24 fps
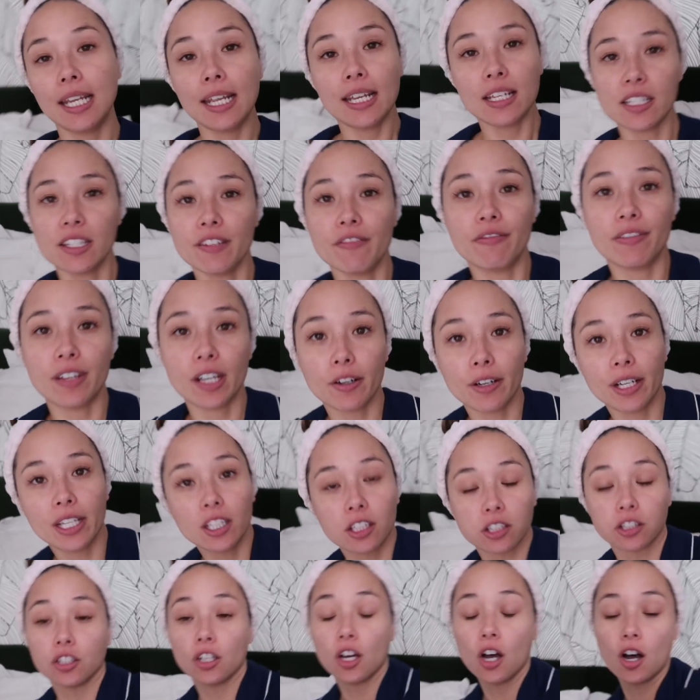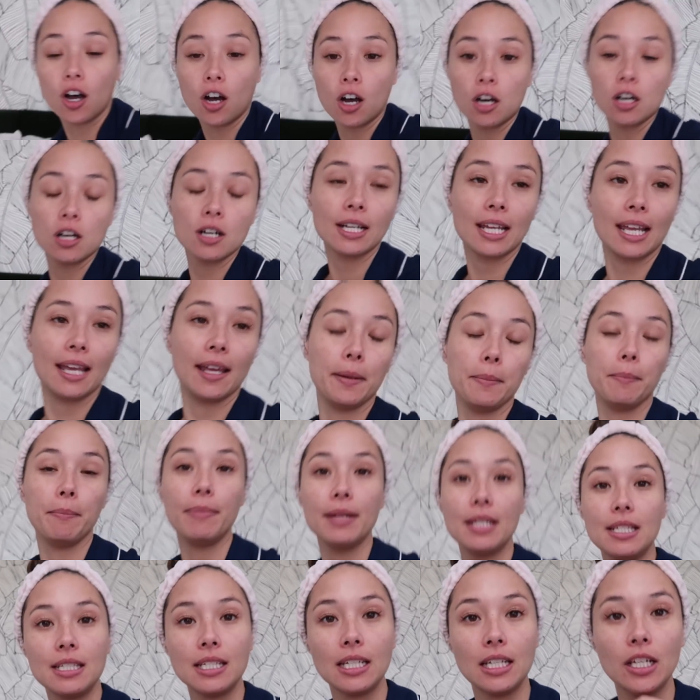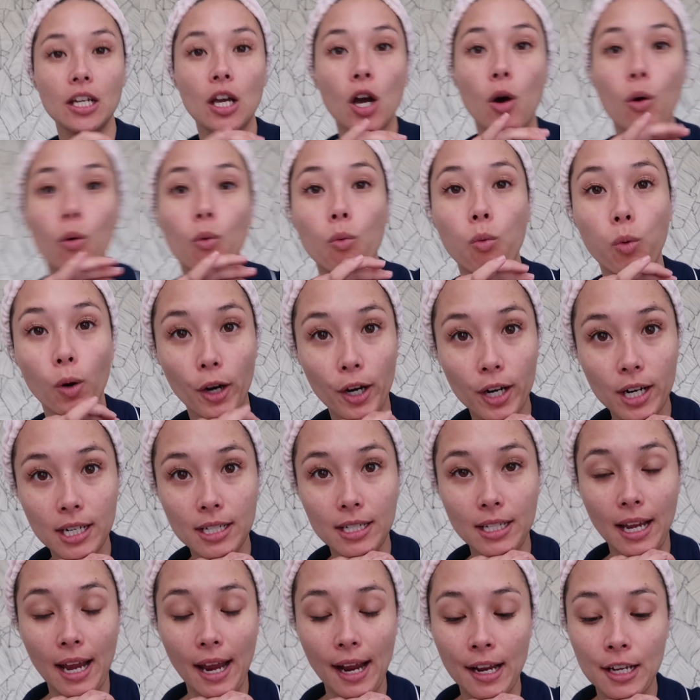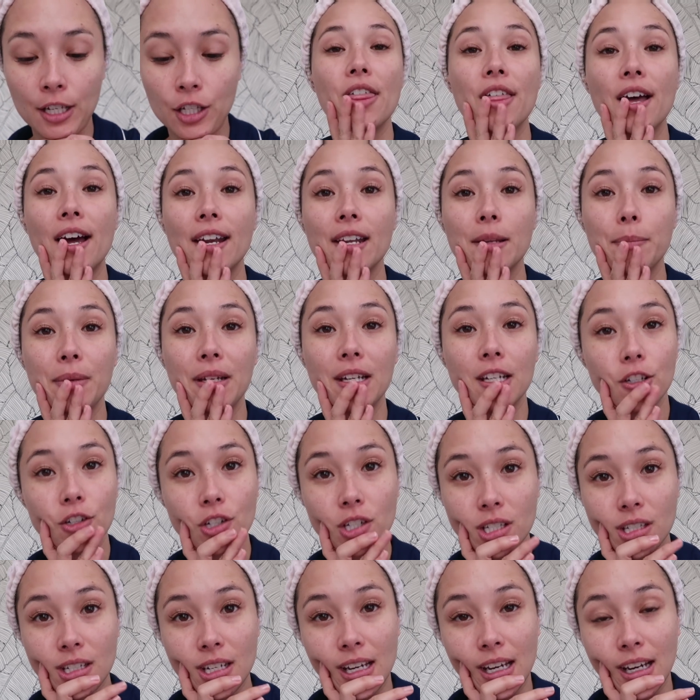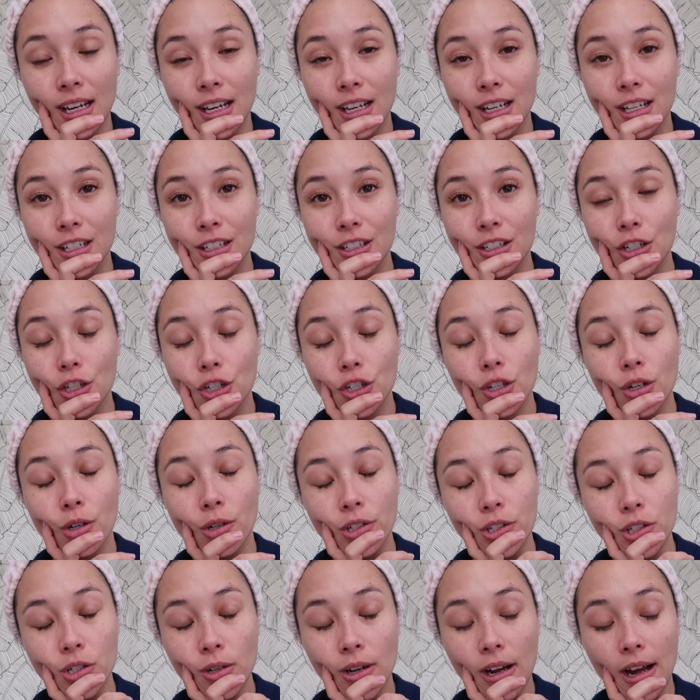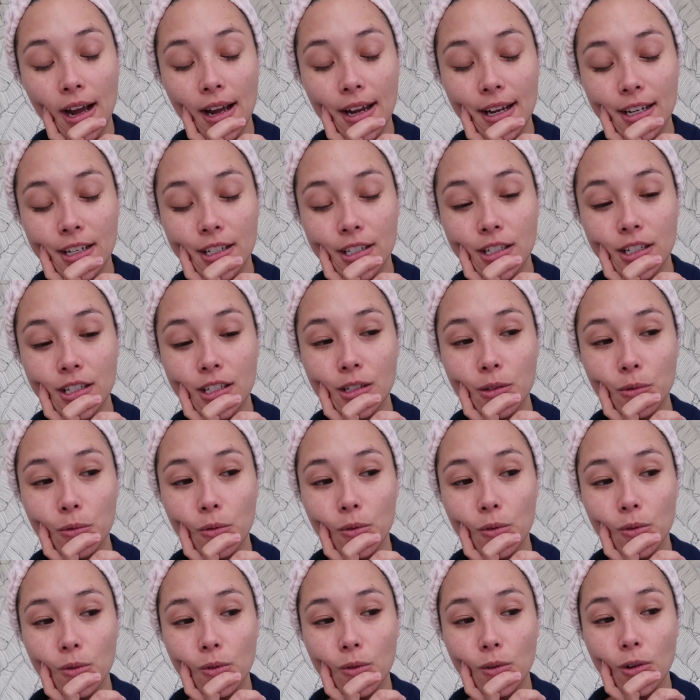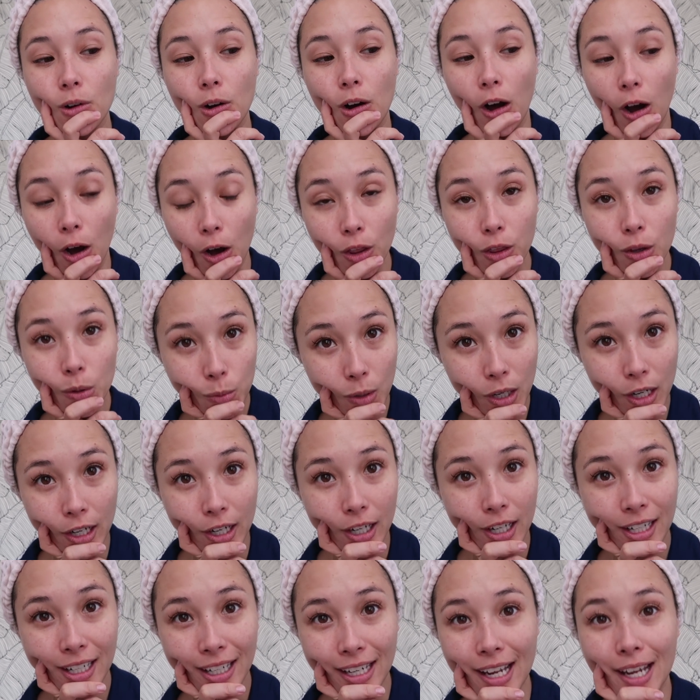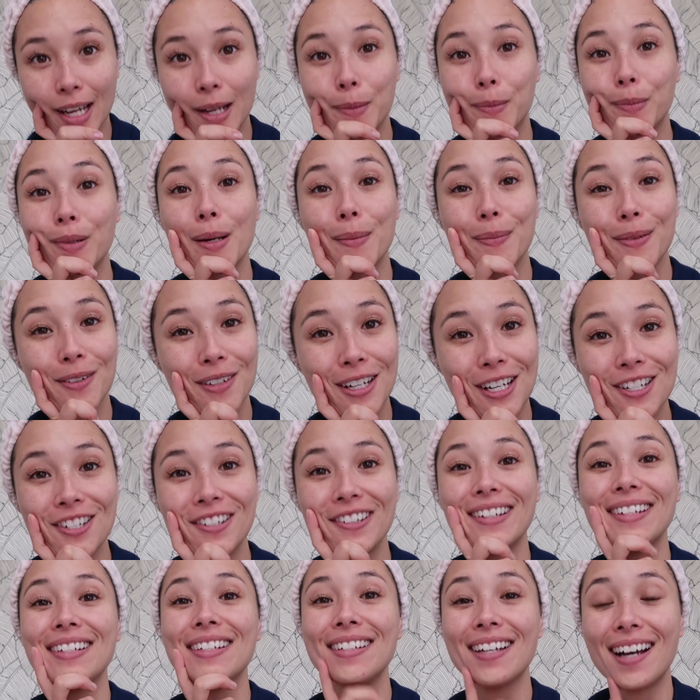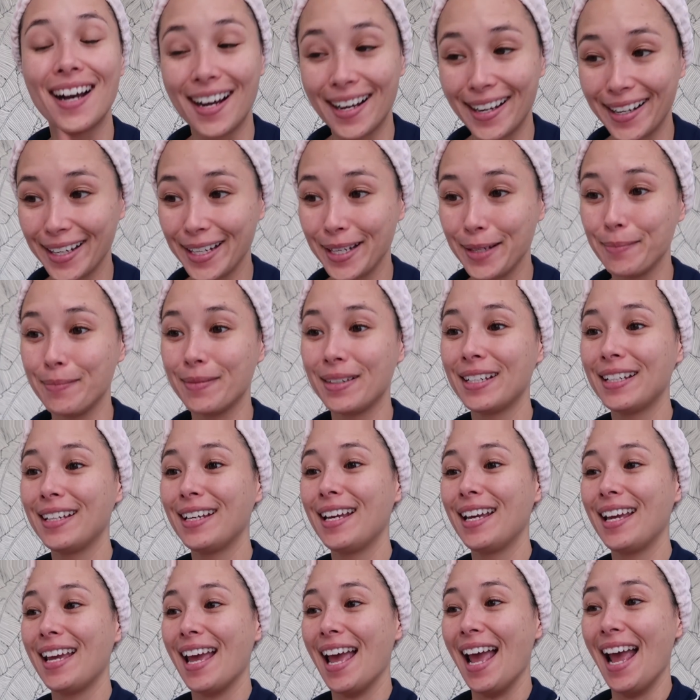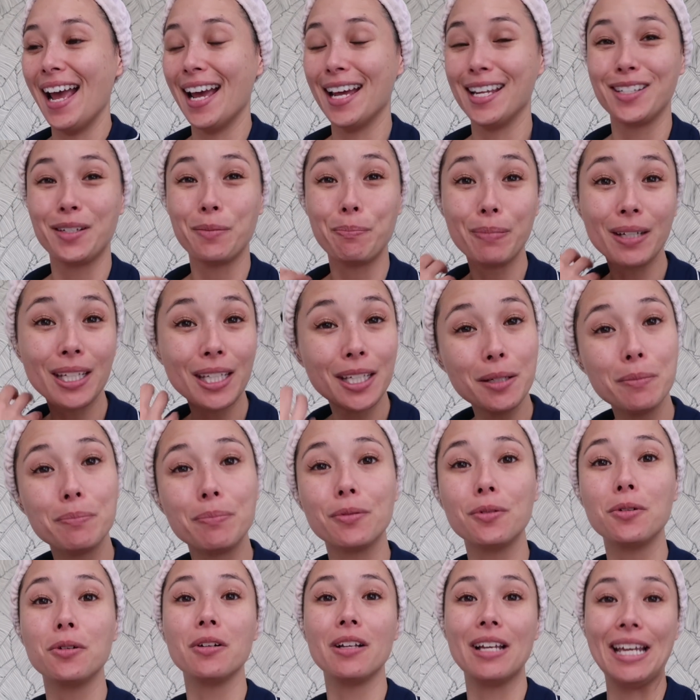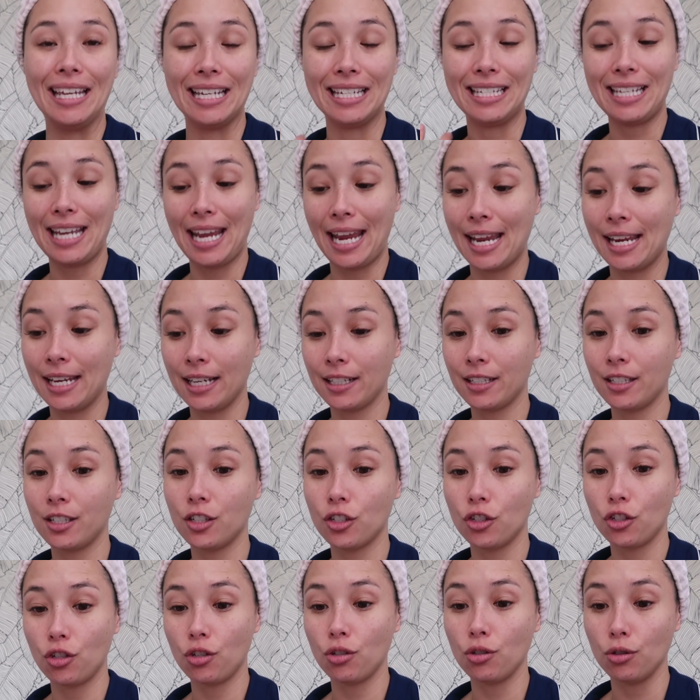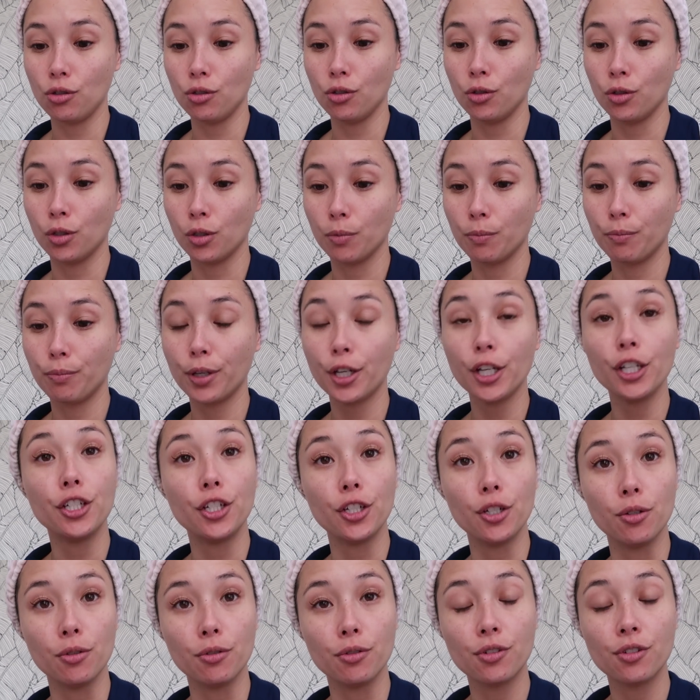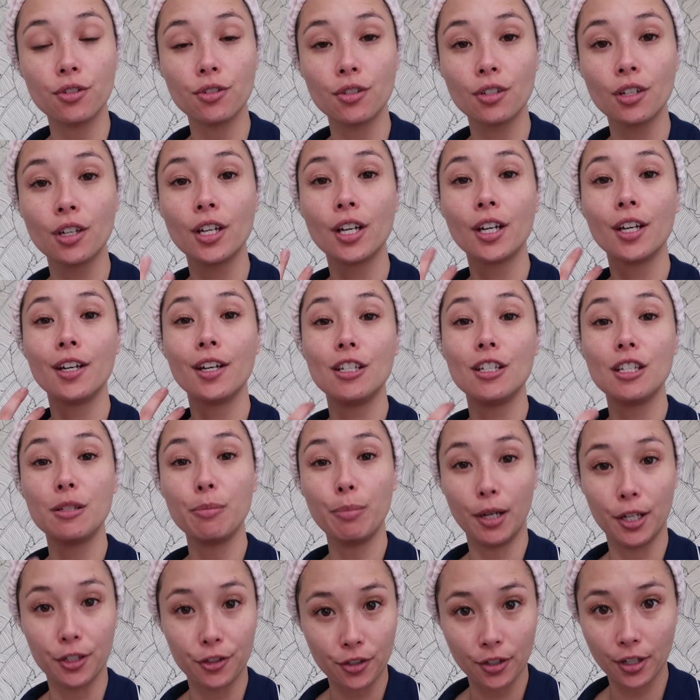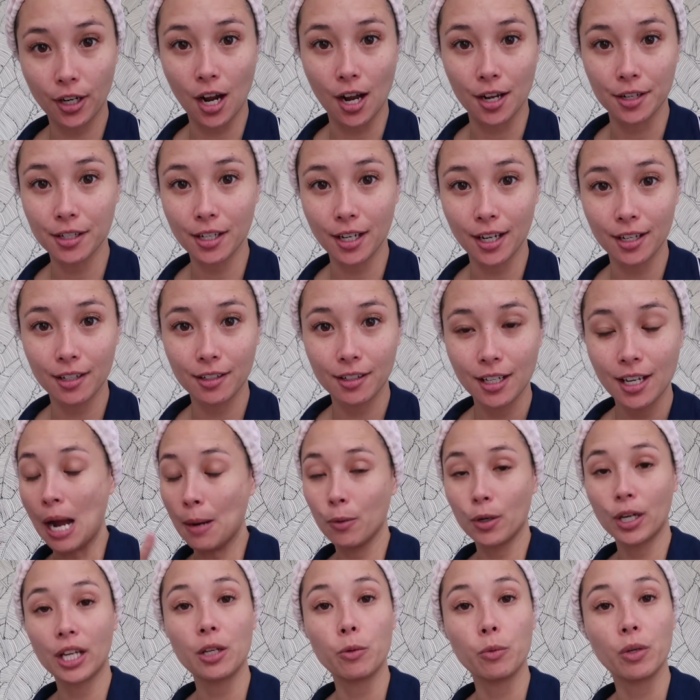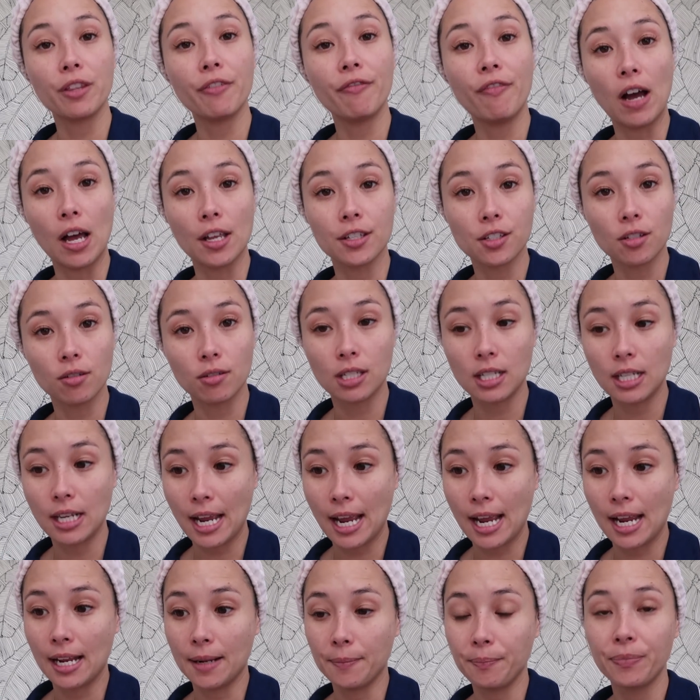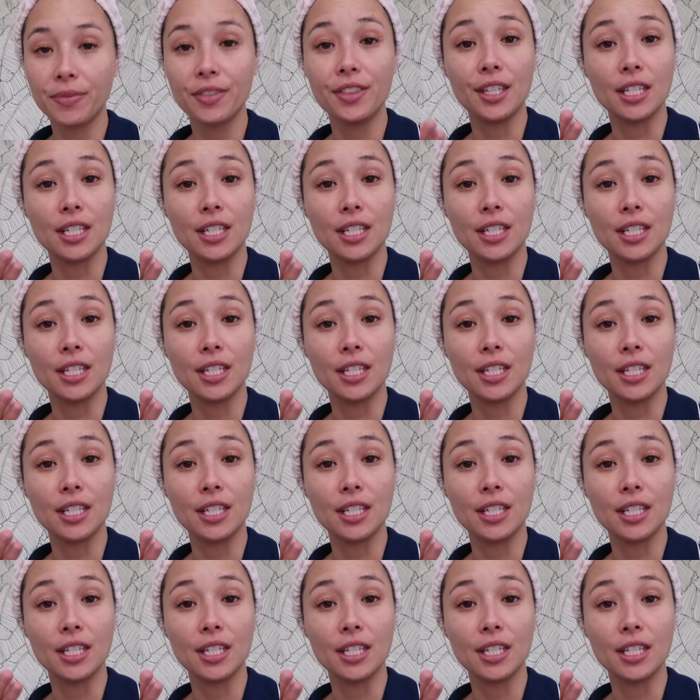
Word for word: Today is a very long and busy work day. I thought it'd be interesting to show you guys all the work and preparation and time and people it takes to produce sponsored content. I'm working with Fossil today.